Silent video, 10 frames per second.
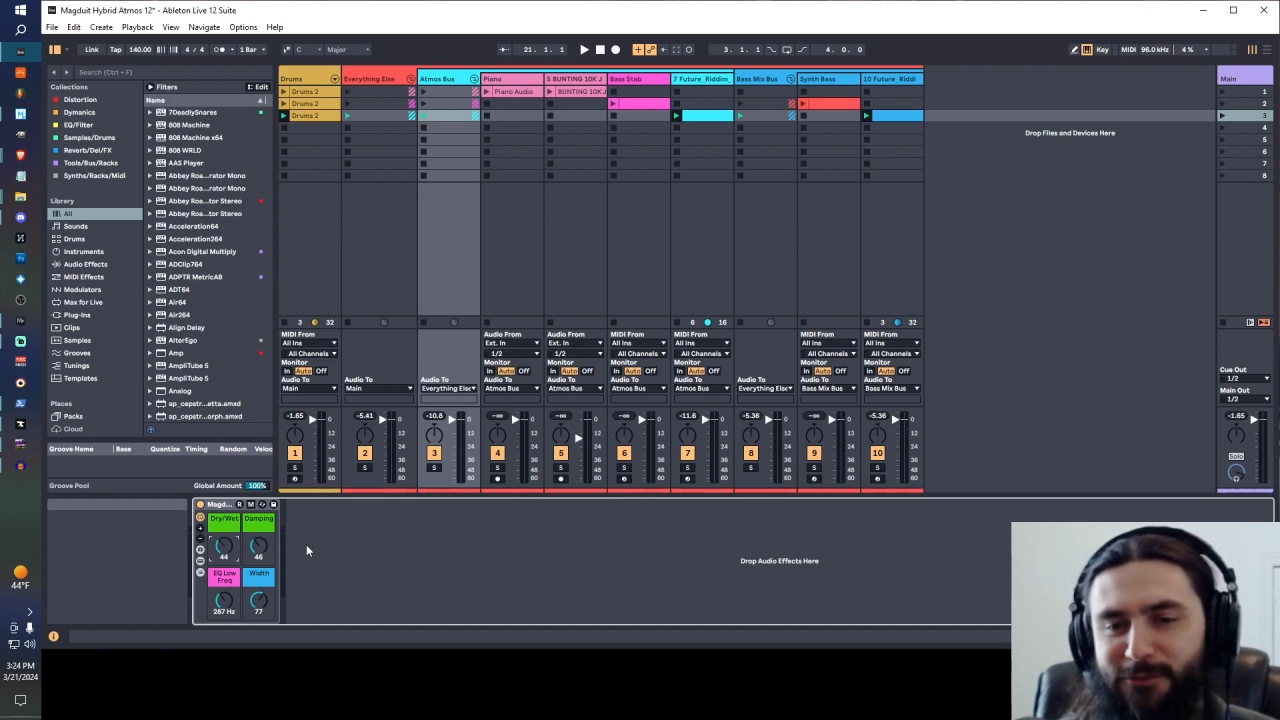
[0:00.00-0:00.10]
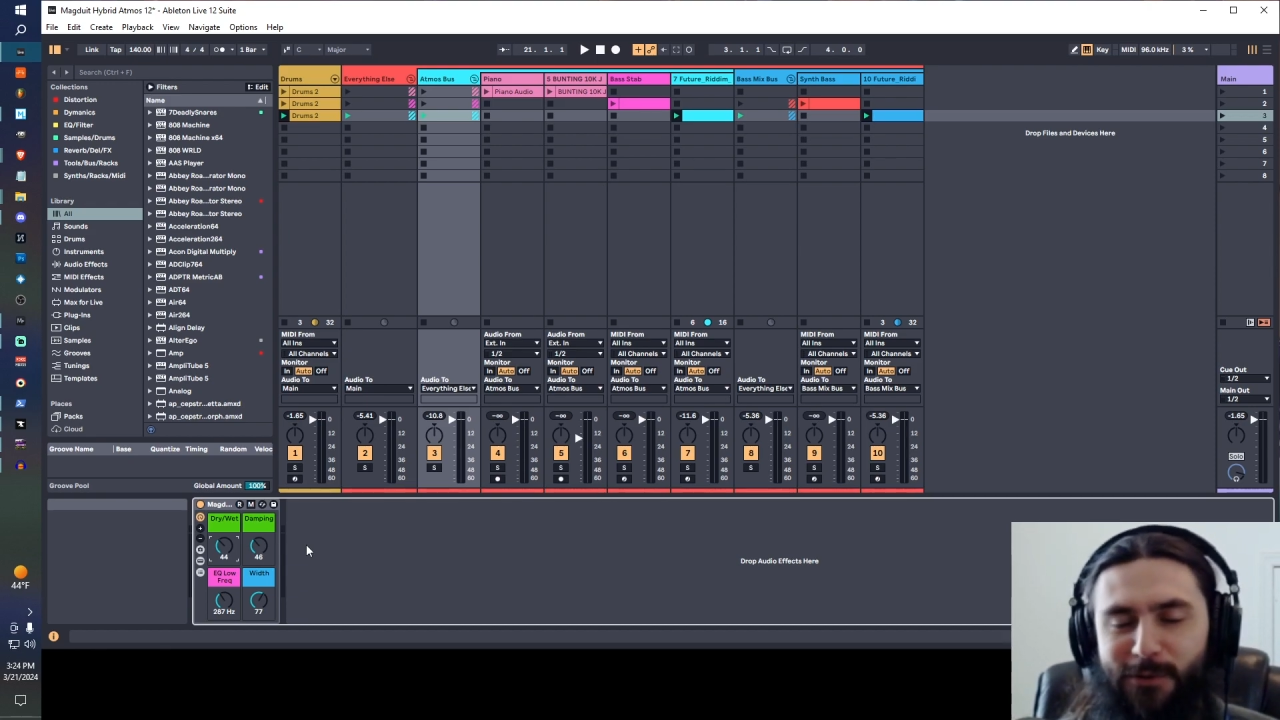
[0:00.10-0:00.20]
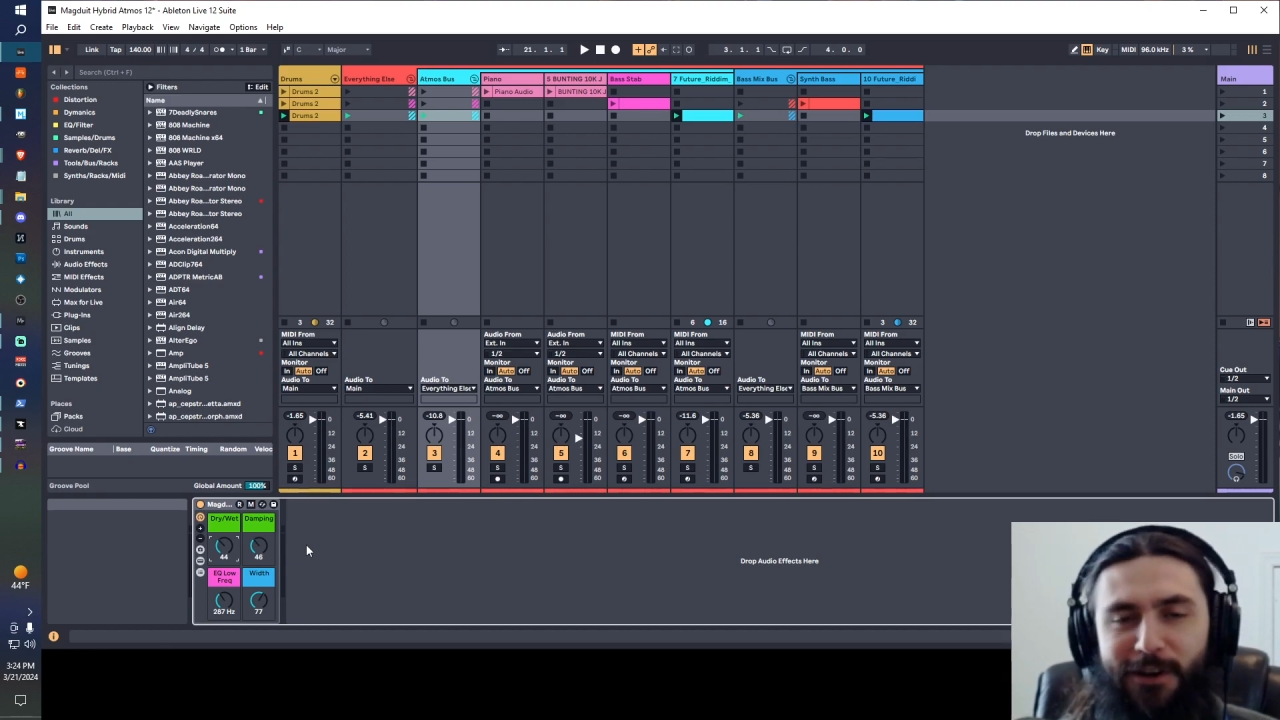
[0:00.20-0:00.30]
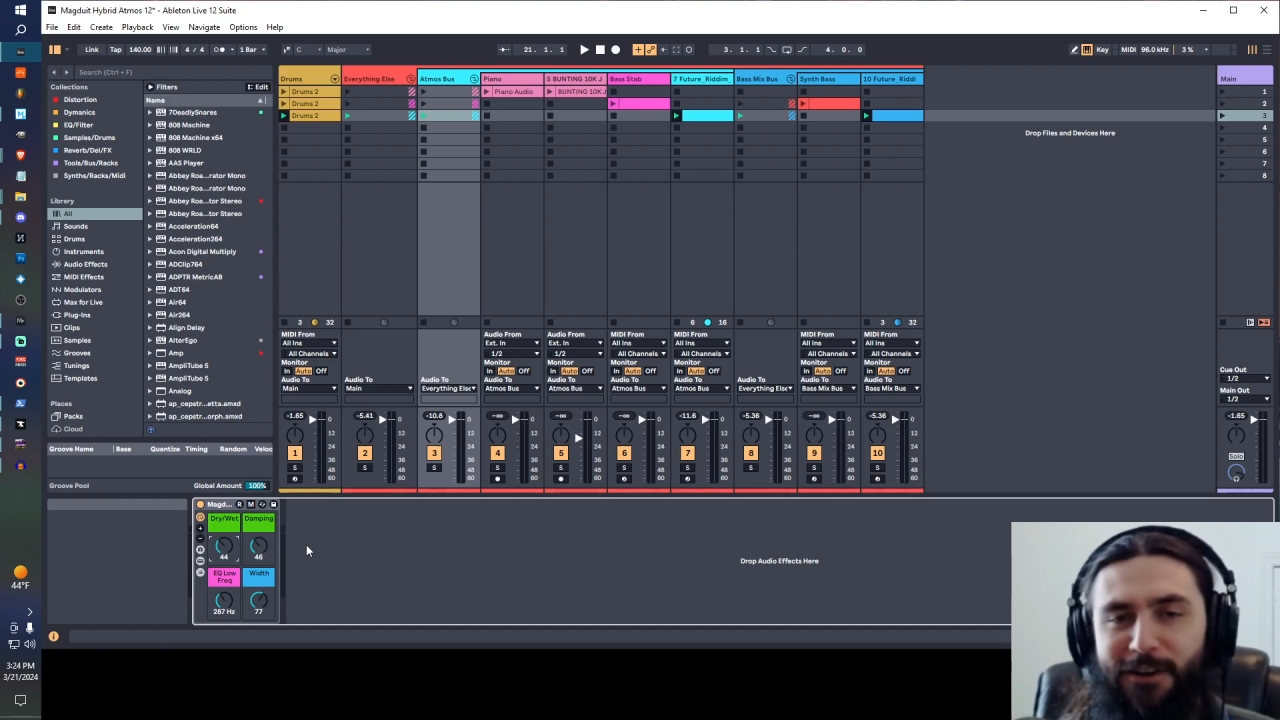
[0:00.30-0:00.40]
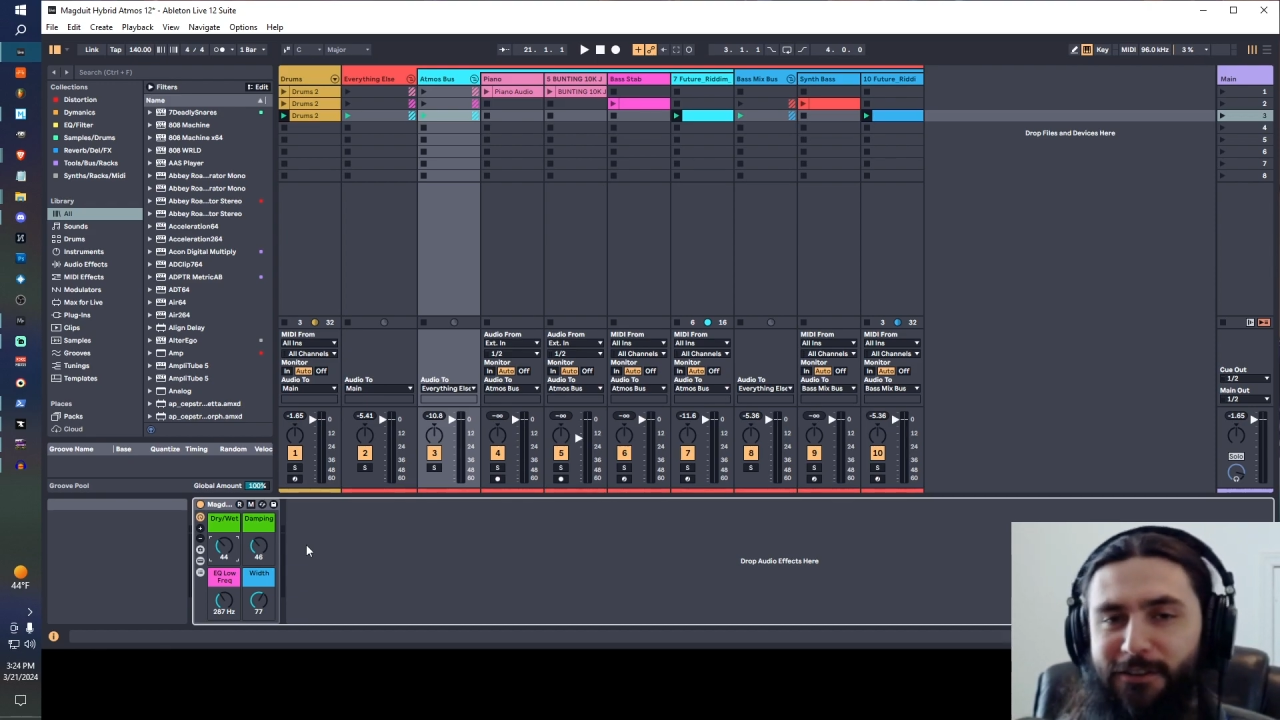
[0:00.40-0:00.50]
we
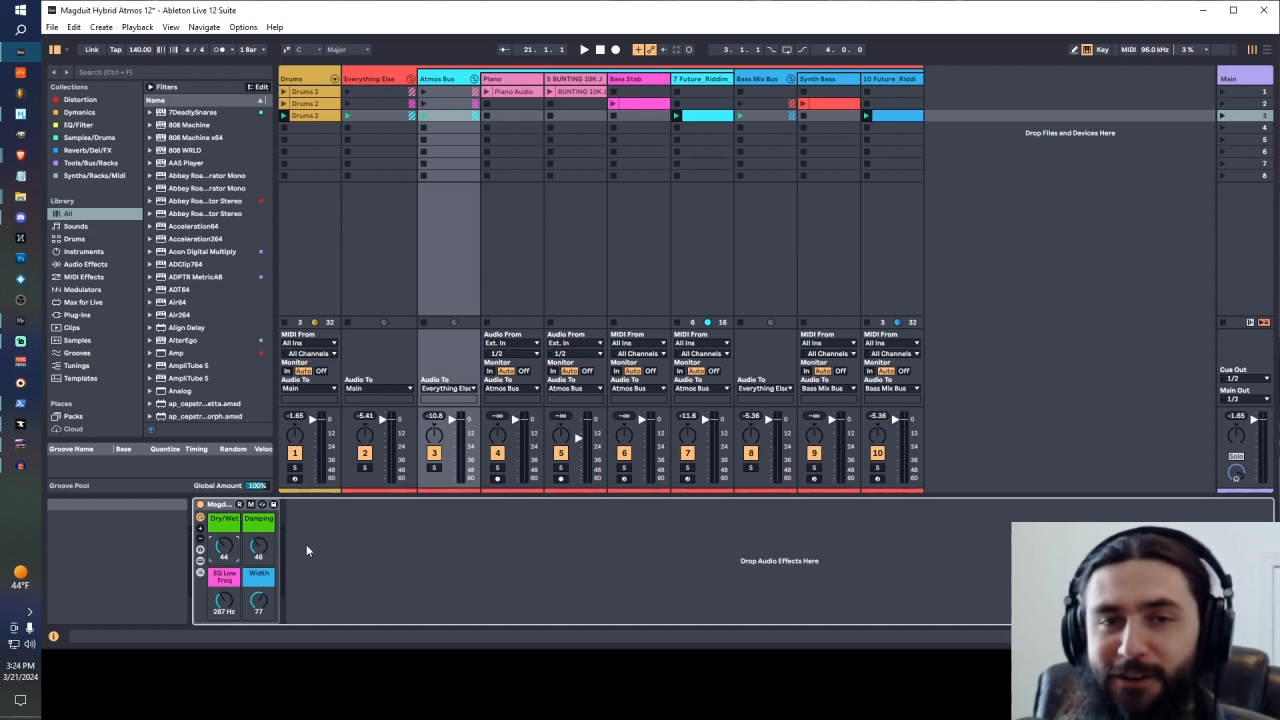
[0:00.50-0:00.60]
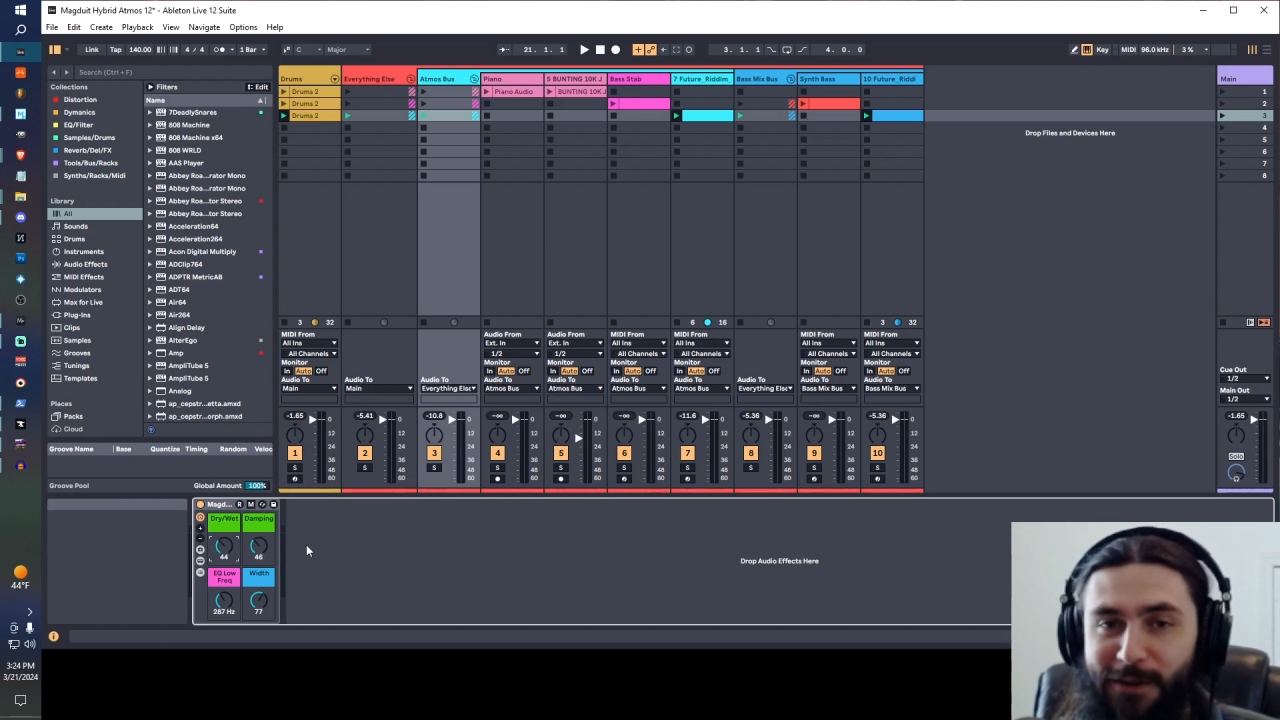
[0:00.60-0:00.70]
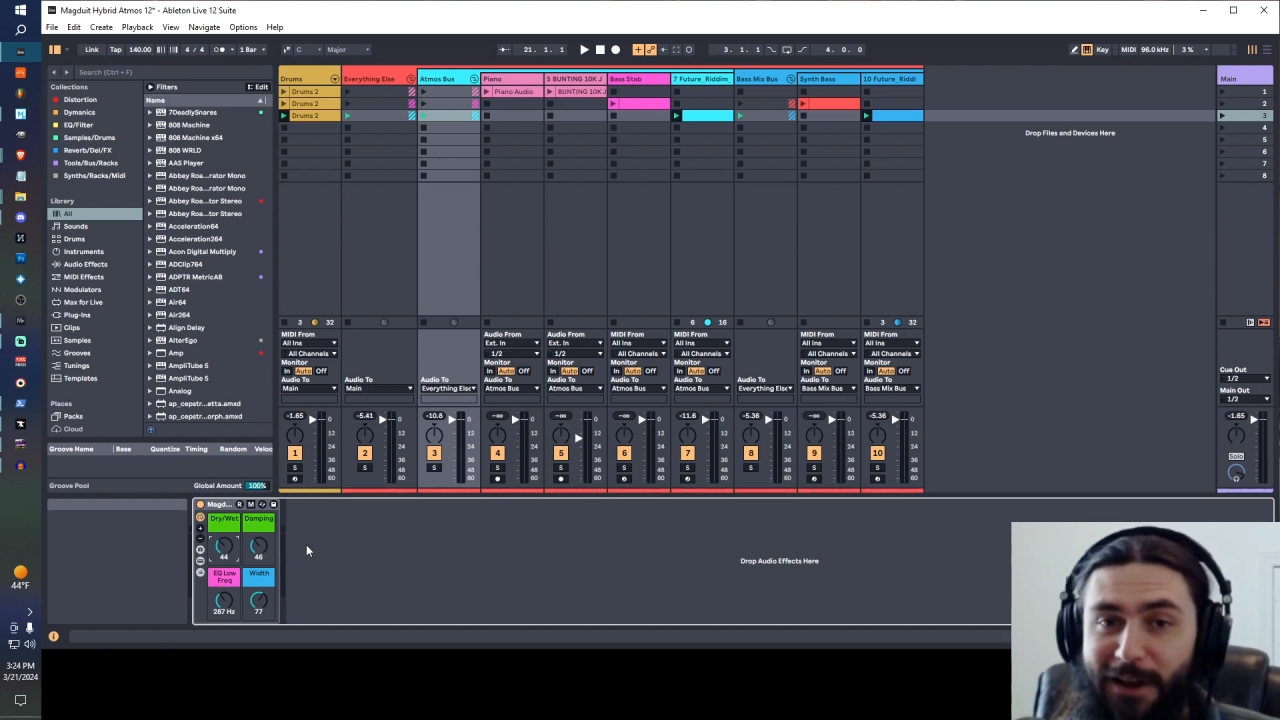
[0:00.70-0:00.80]
all know,